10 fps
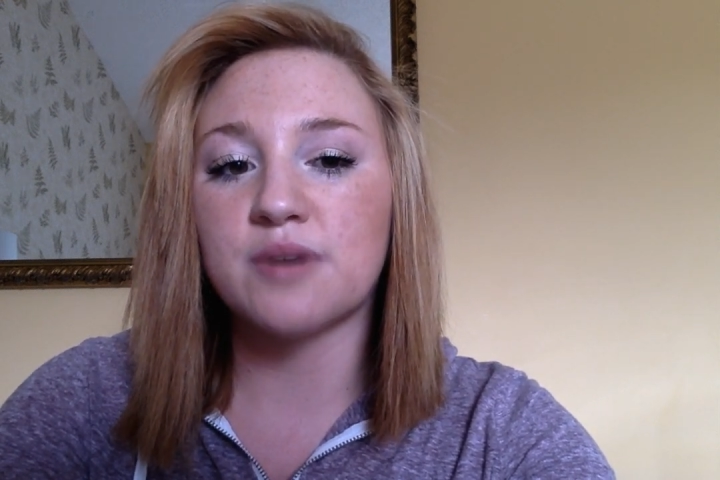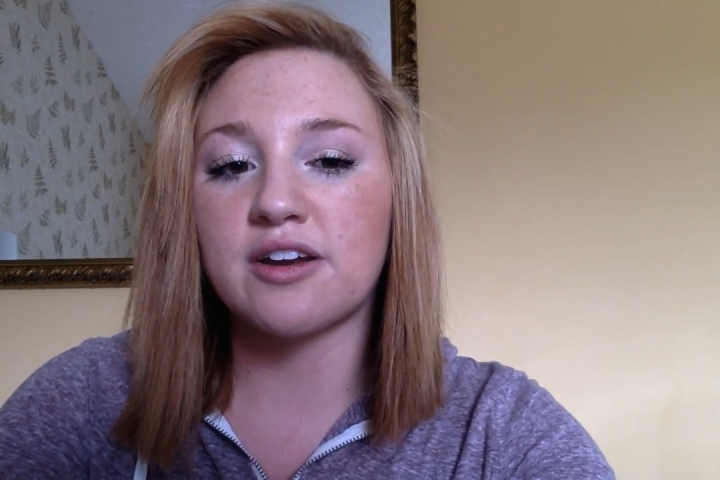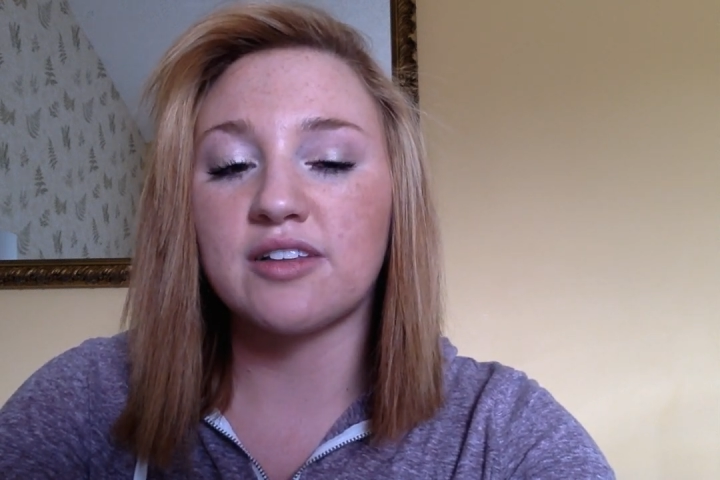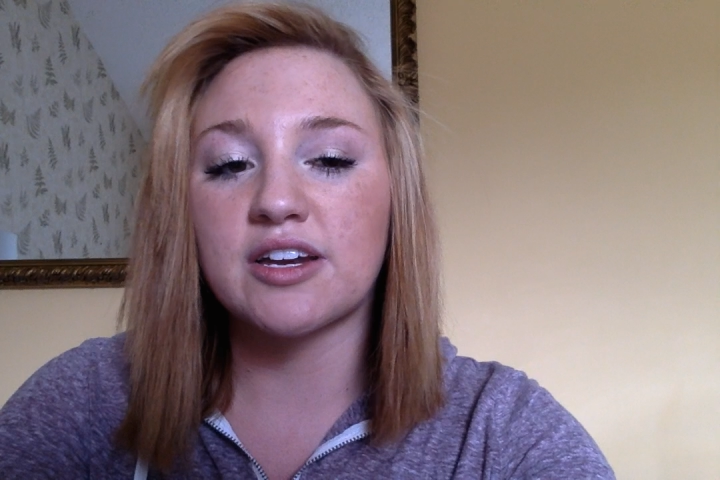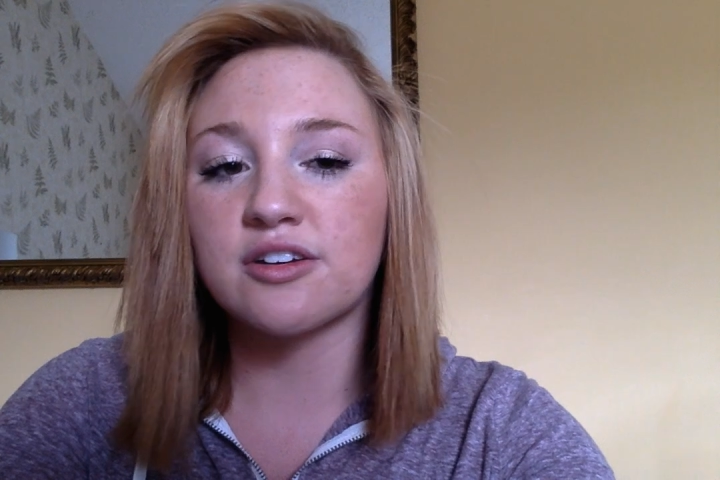
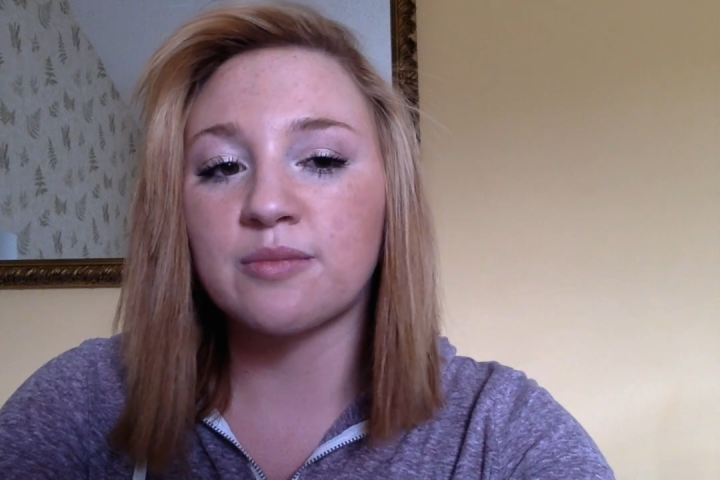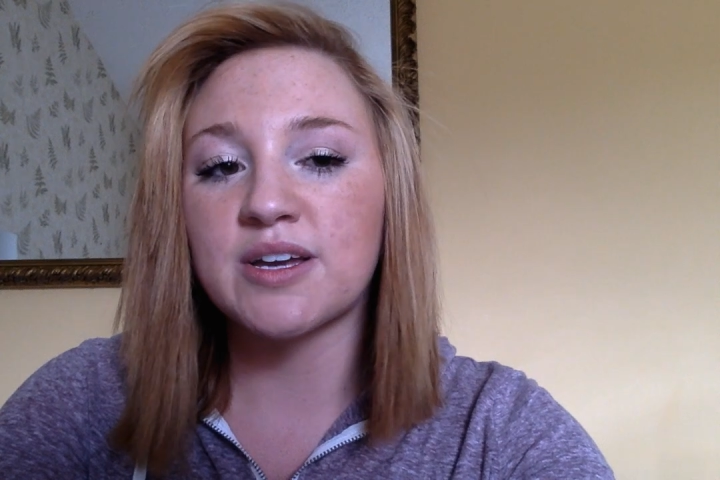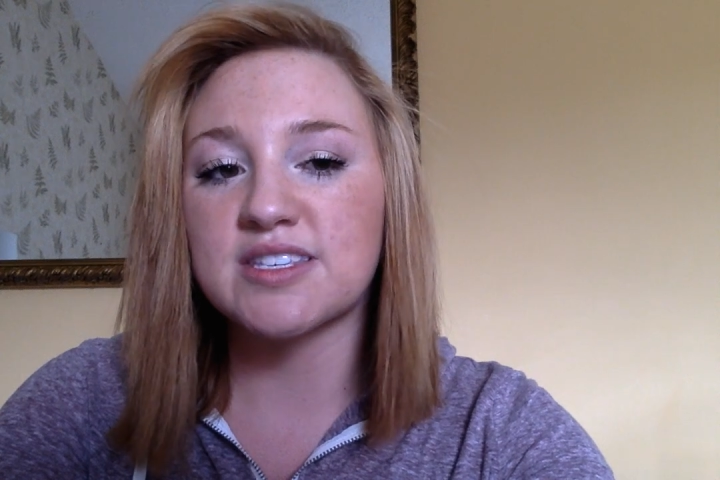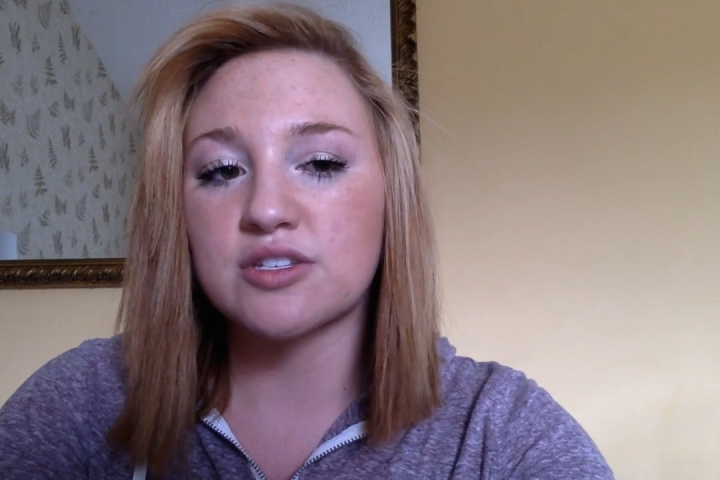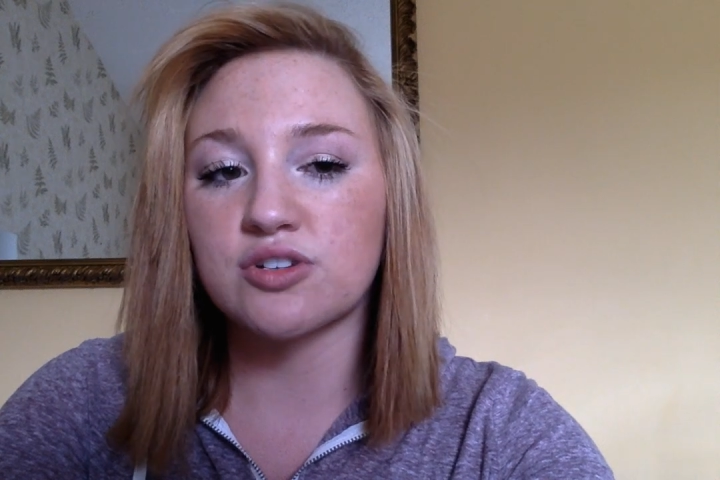write a letter to
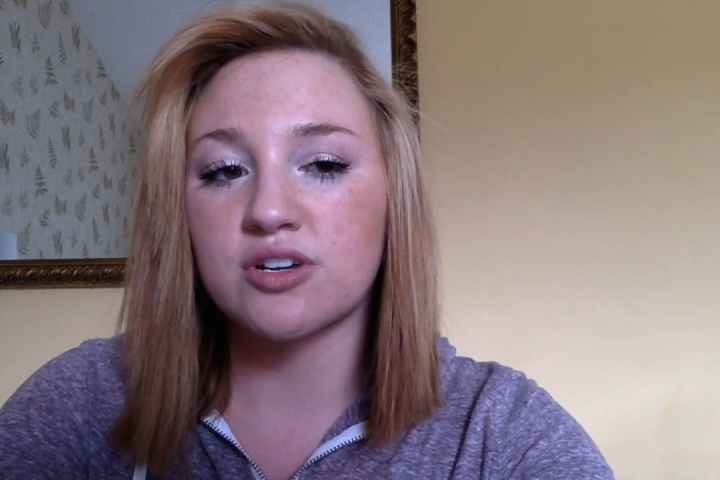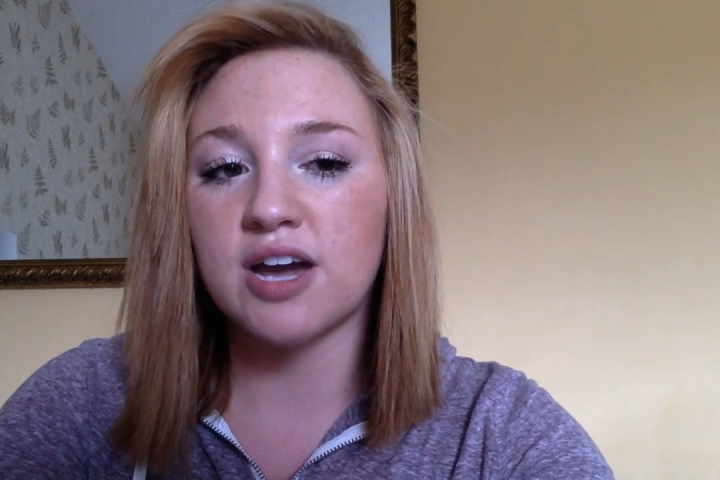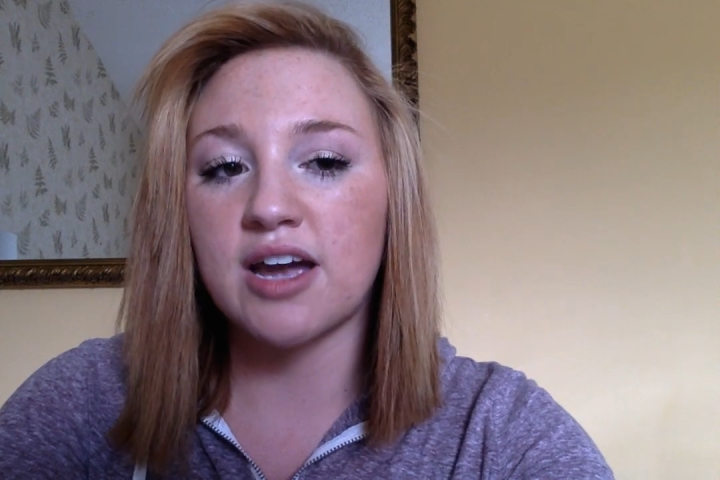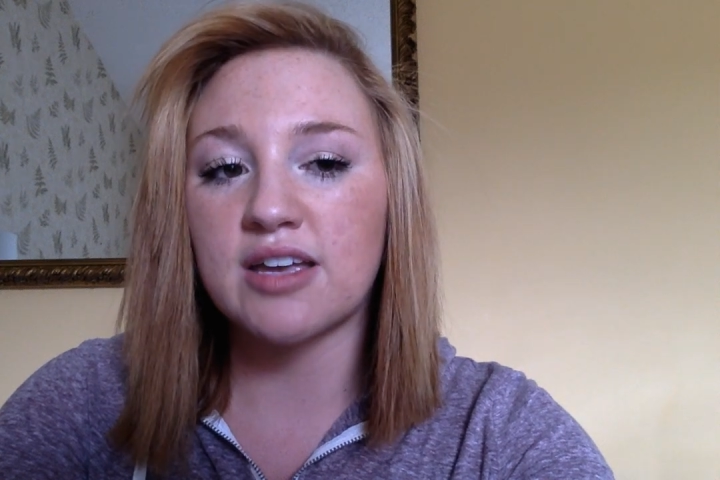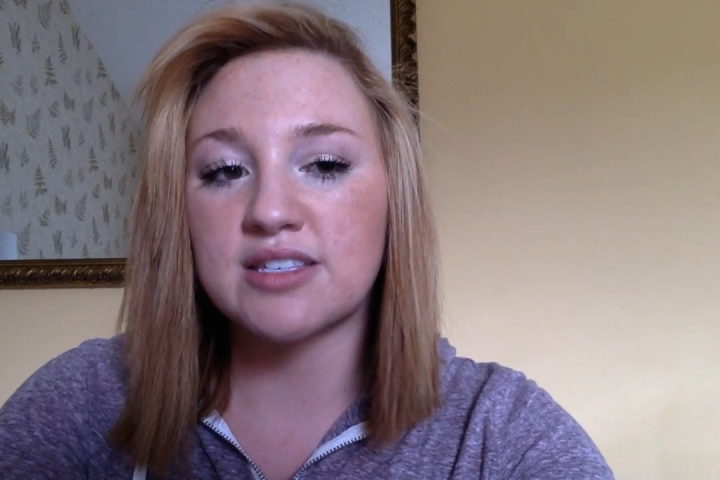my sister and
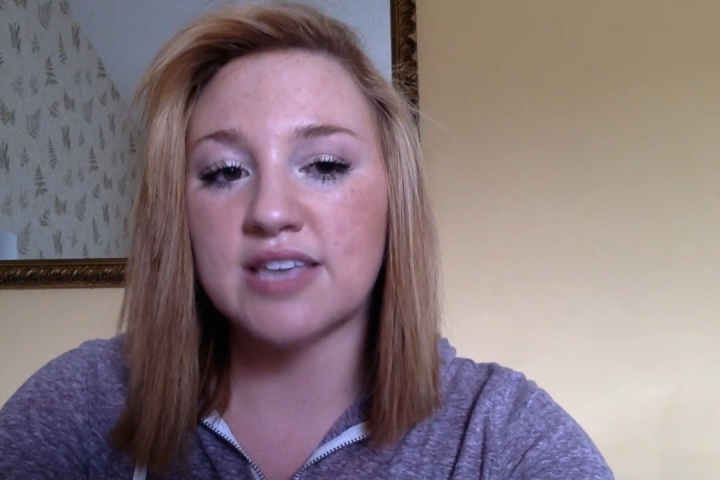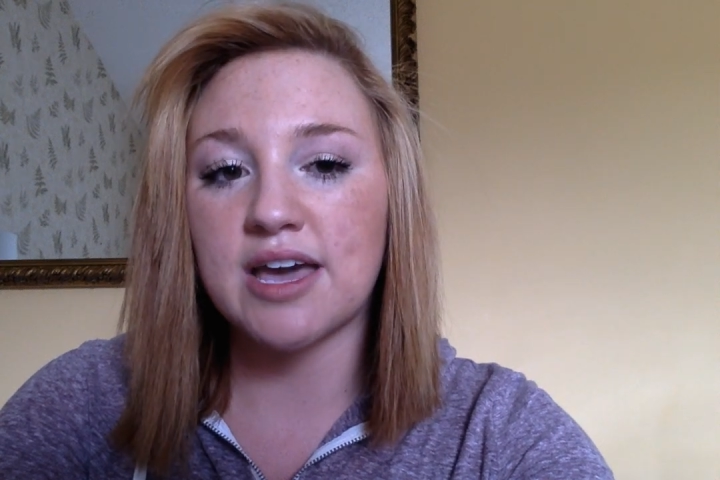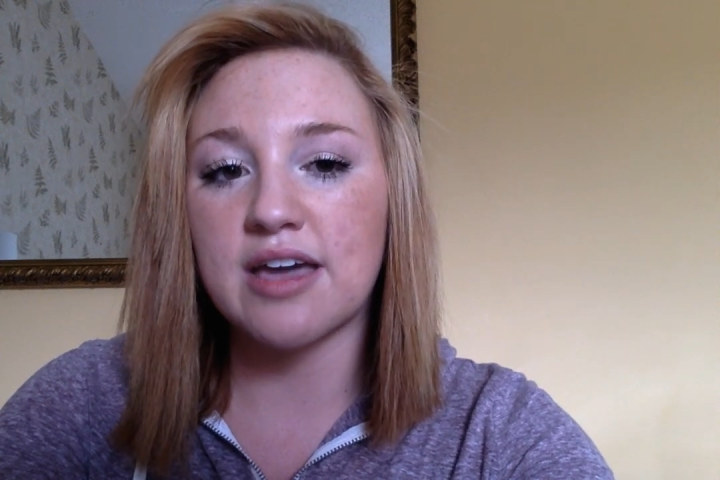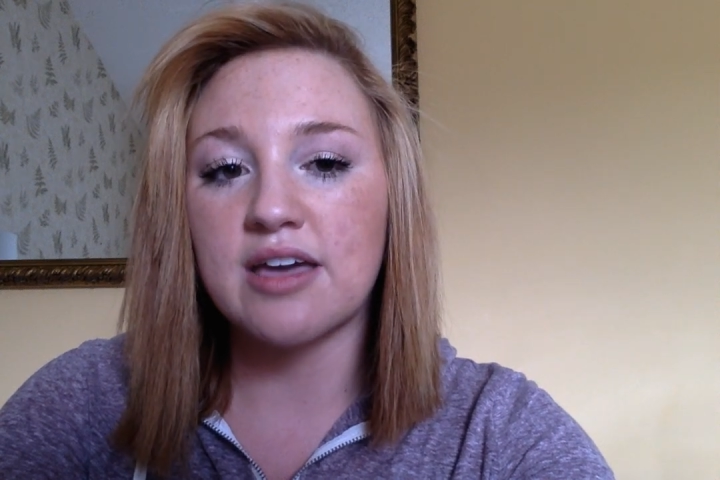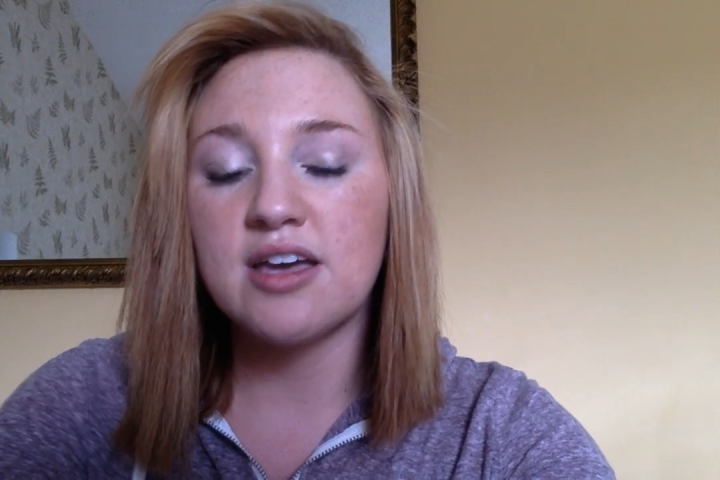I and
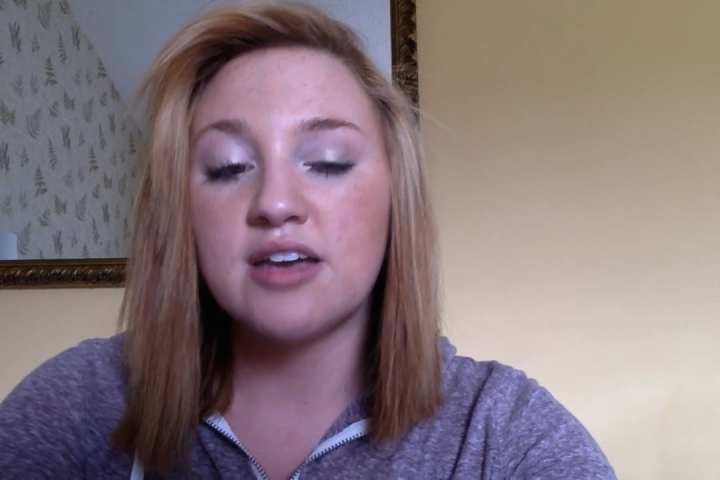say,